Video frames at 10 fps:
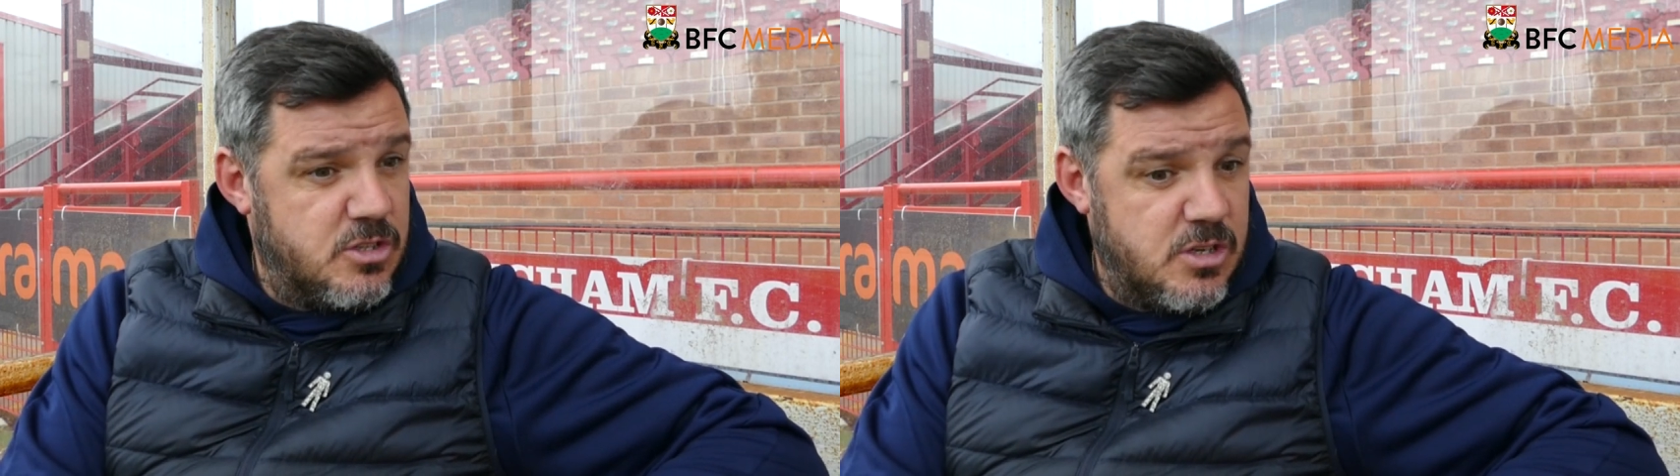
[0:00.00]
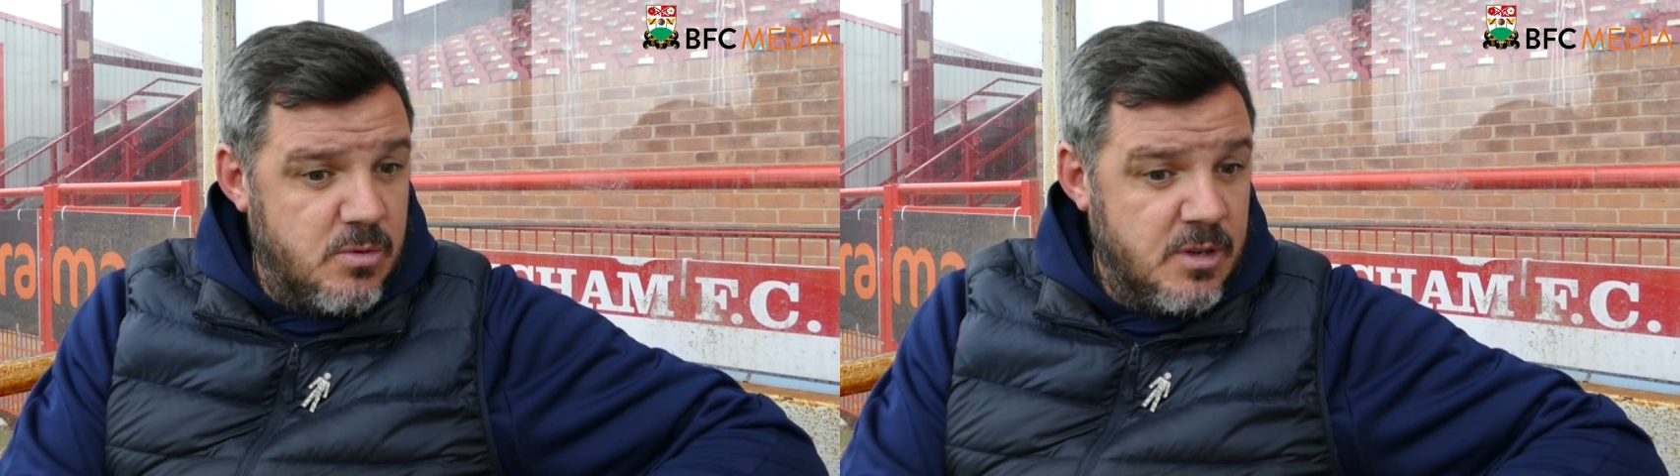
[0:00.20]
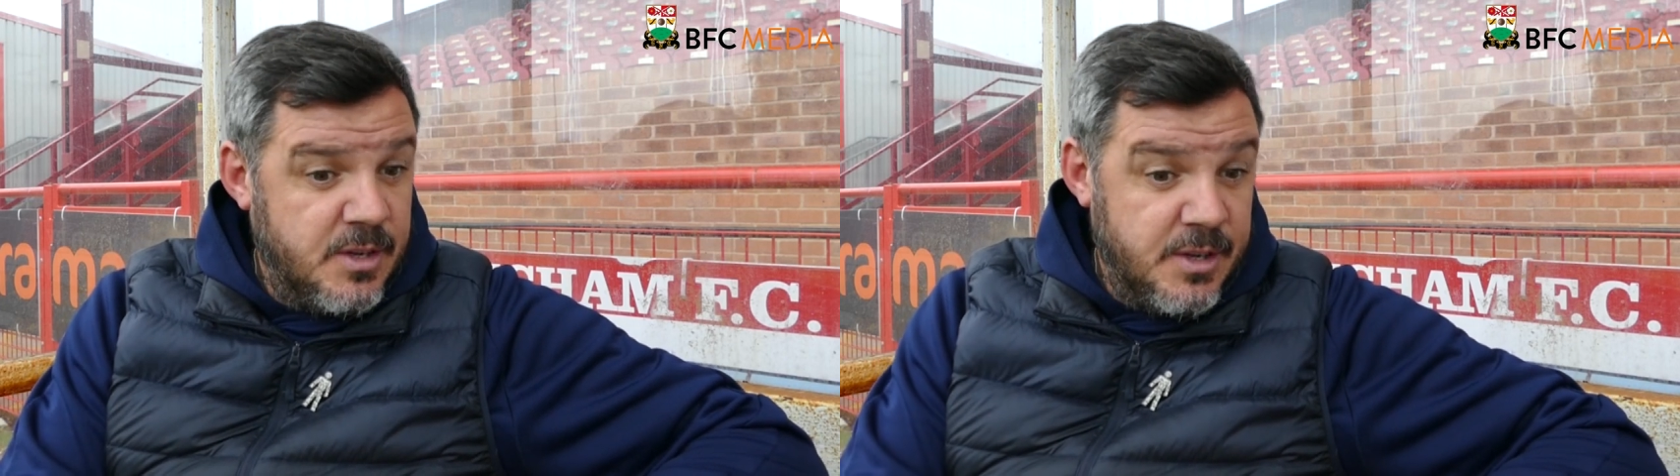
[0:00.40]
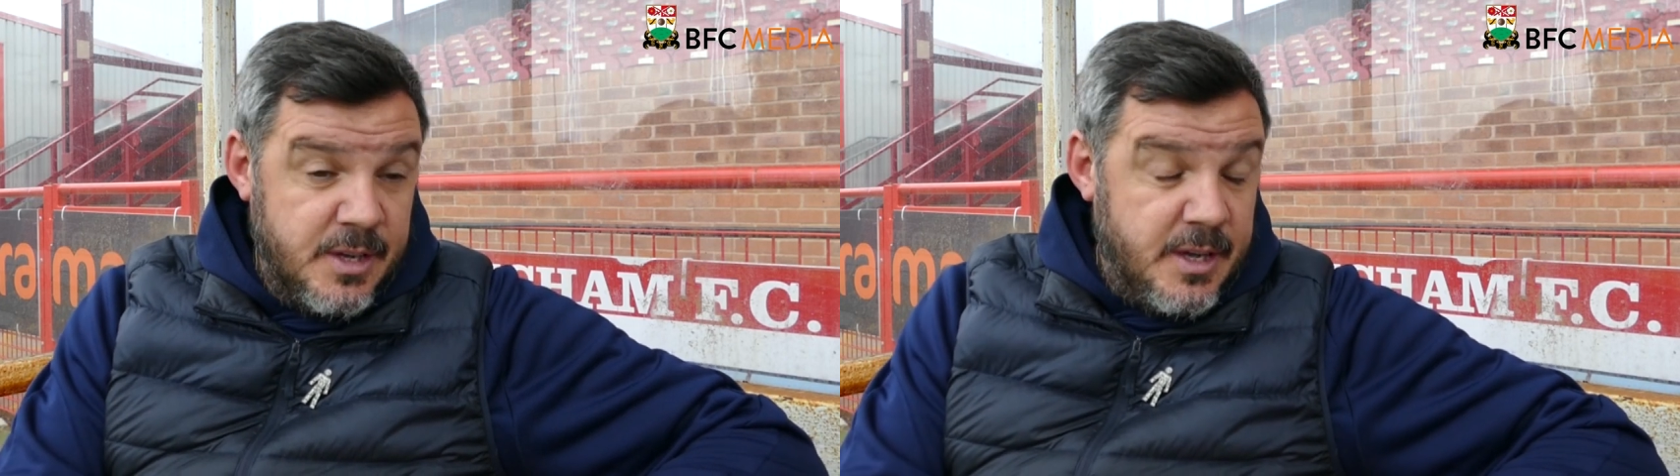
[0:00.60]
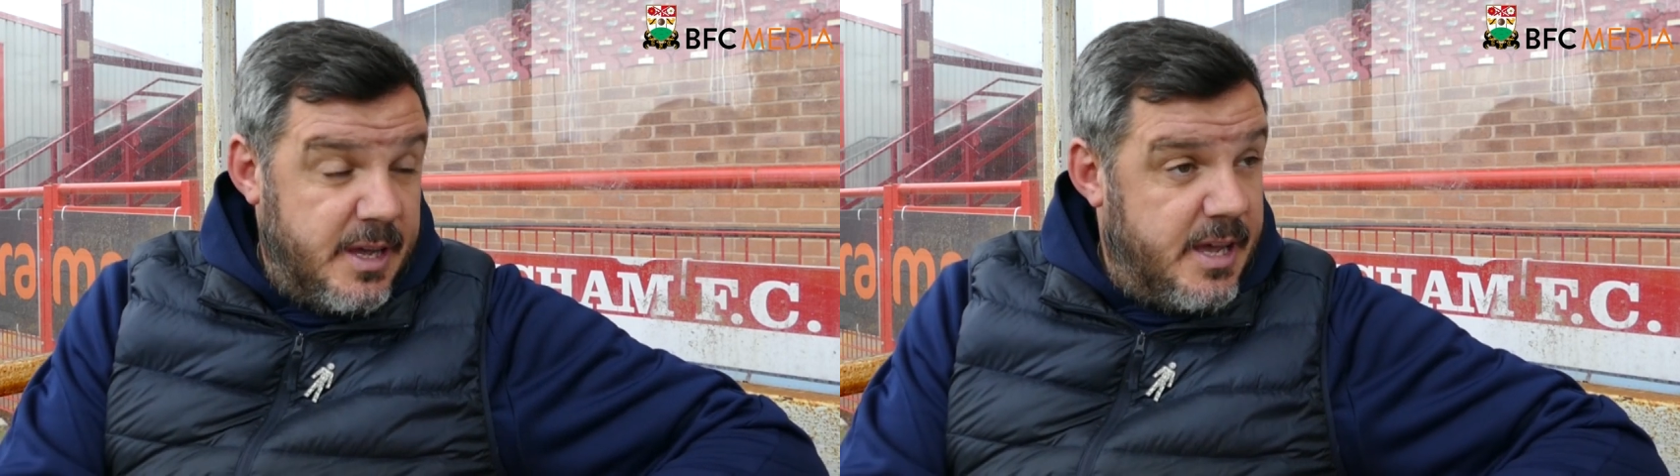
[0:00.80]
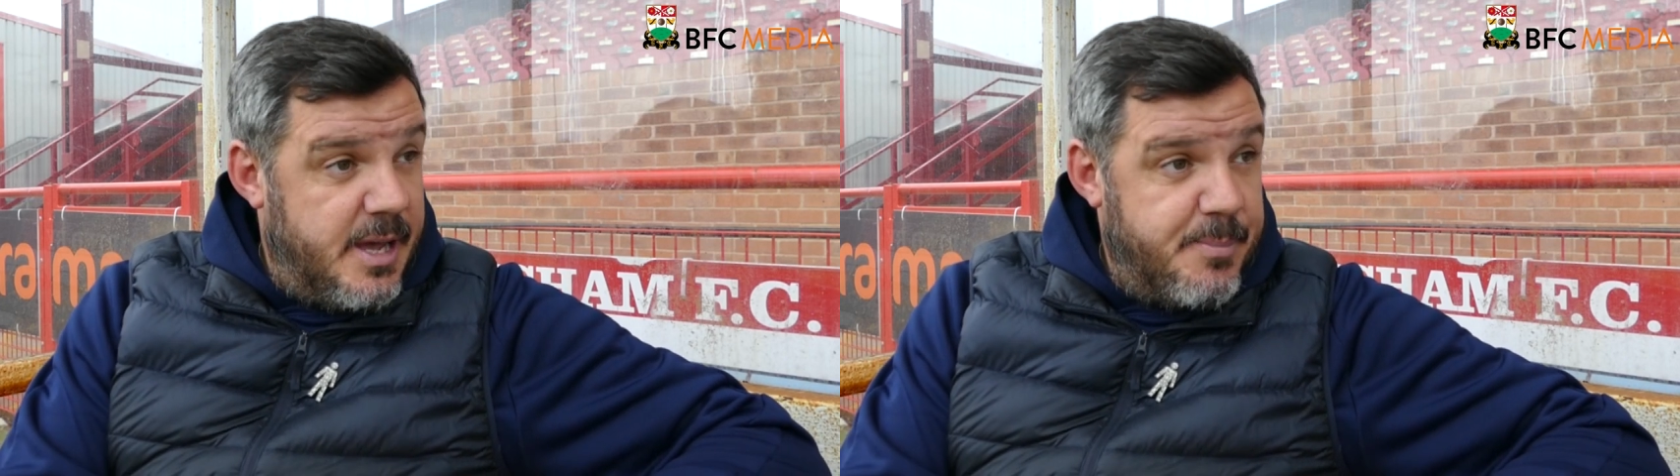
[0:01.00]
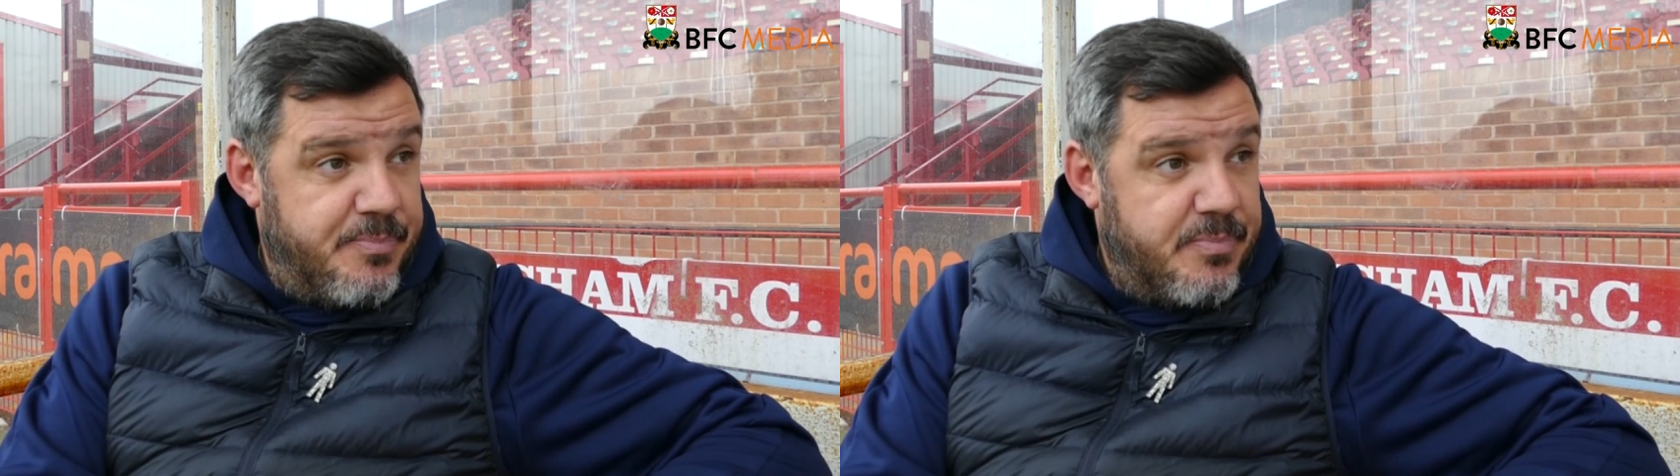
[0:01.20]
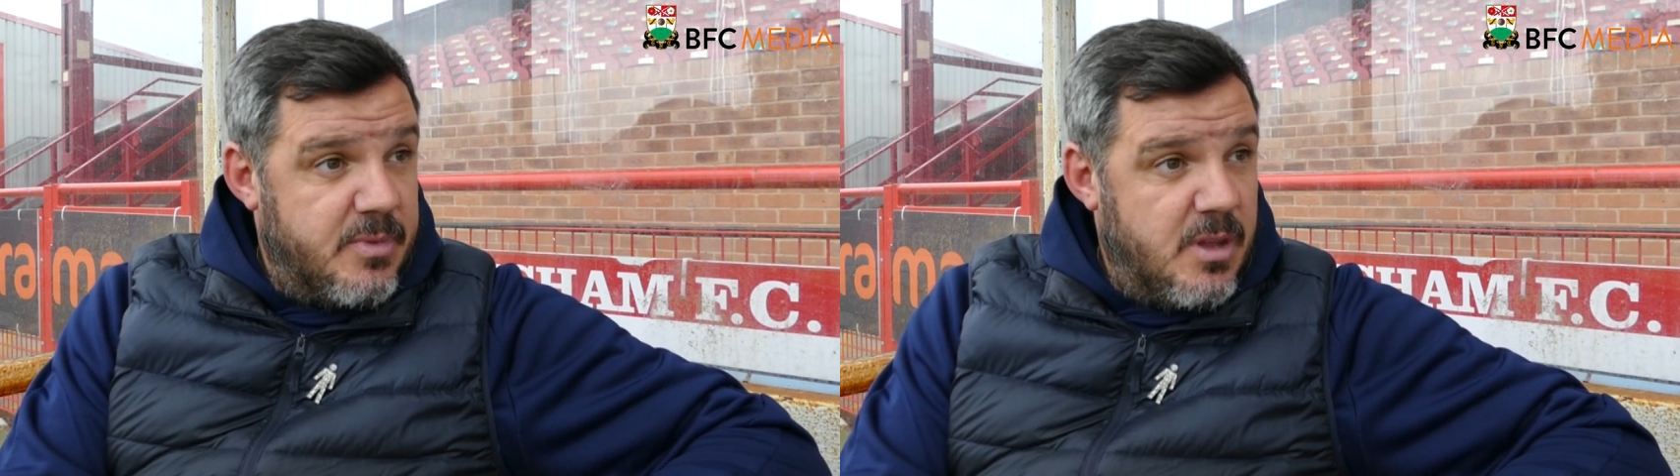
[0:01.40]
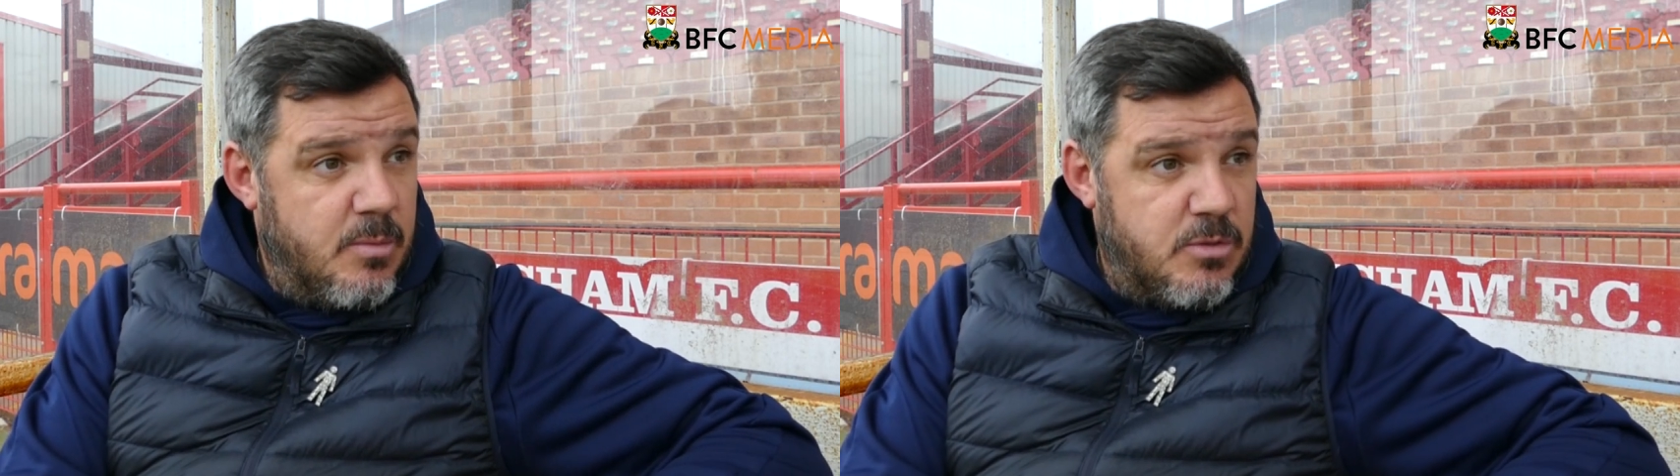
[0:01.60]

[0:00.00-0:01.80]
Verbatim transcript: So I'm